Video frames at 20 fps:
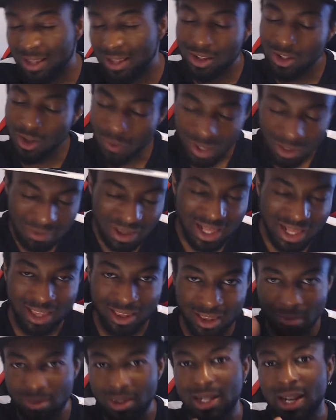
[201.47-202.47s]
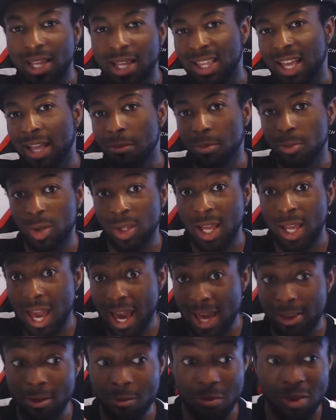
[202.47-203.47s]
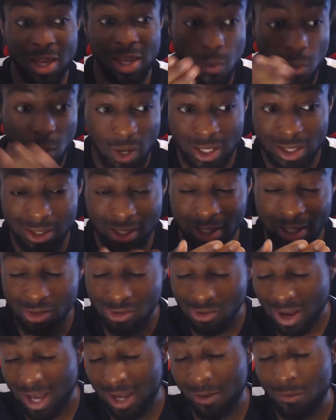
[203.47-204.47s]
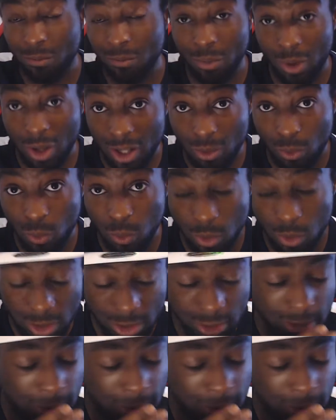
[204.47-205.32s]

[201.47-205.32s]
You know what I mean? Like something like that, but it has to be with the Dragon Ball world.